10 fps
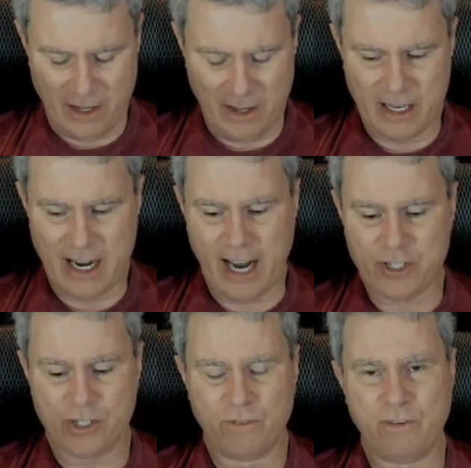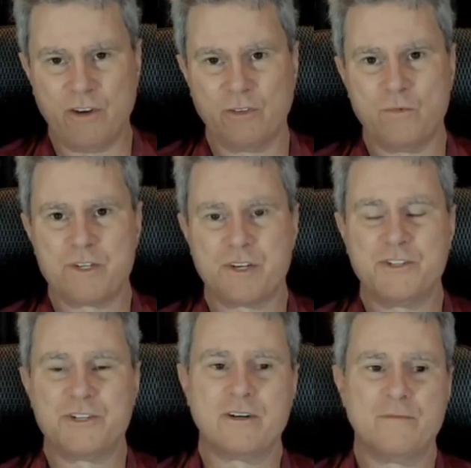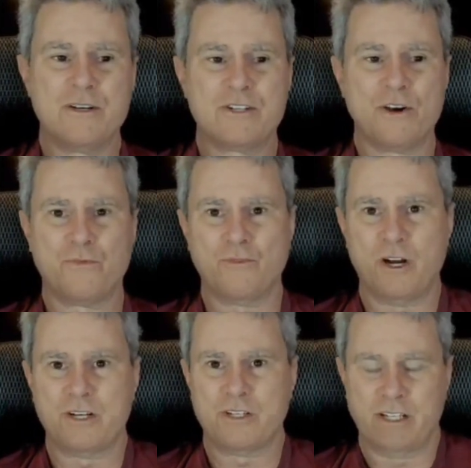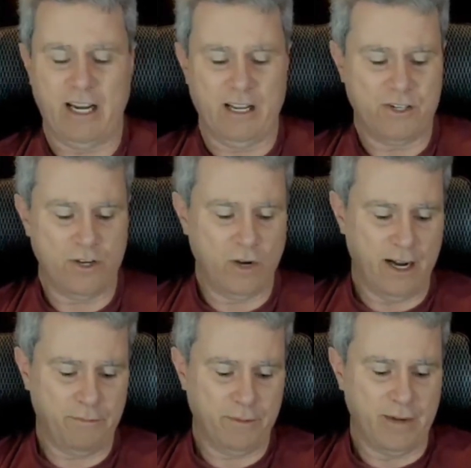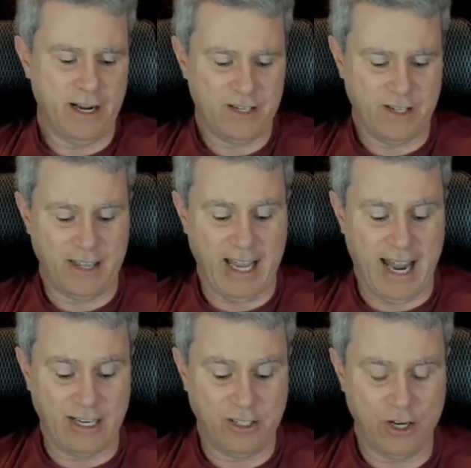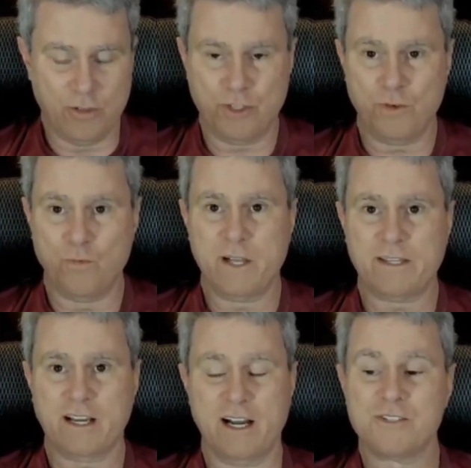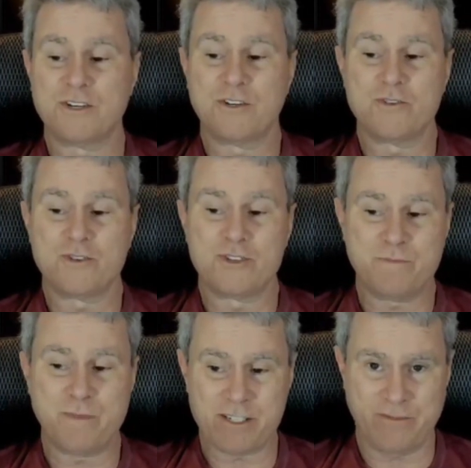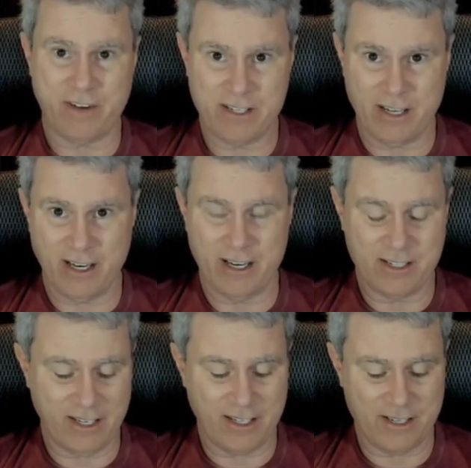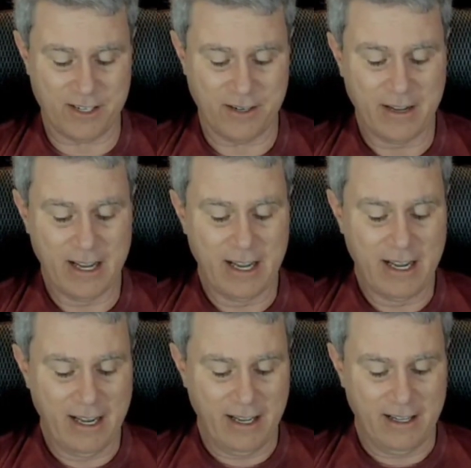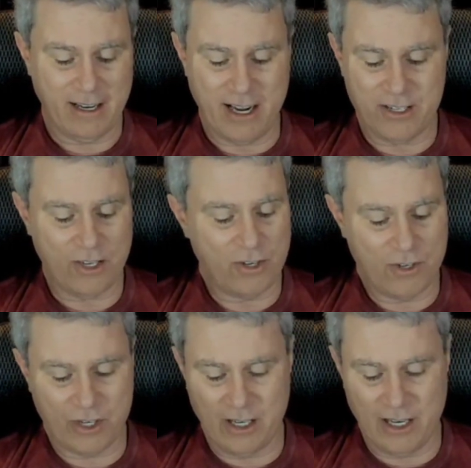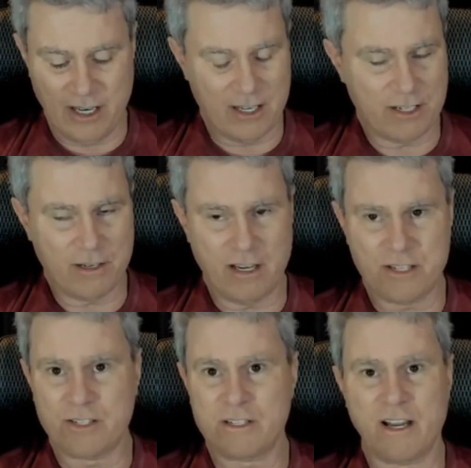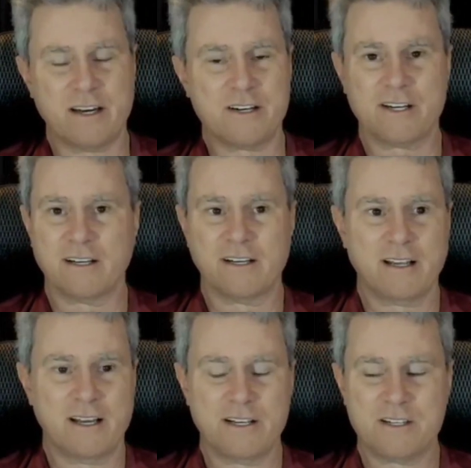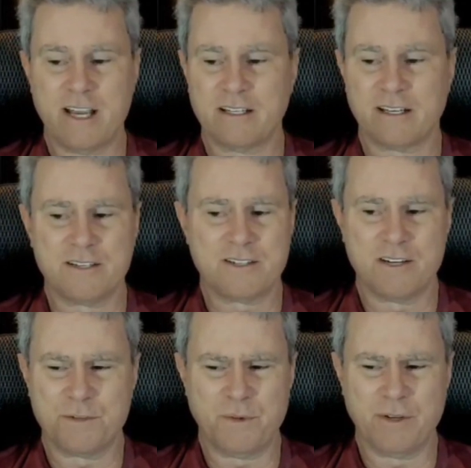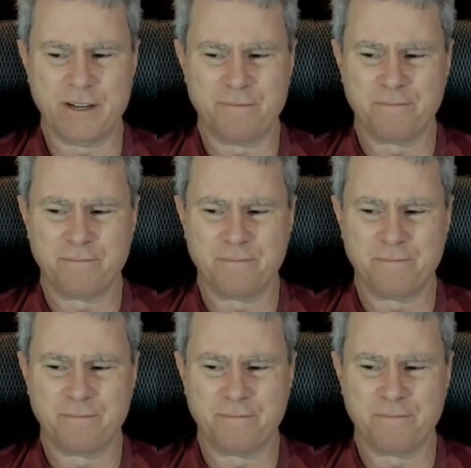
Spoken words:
the national vote was considered to be so fraudulent and so compromised that they had to go to what the Constitution specifies in a case like this. The Constitution is astonishing in its elegance and its beauty.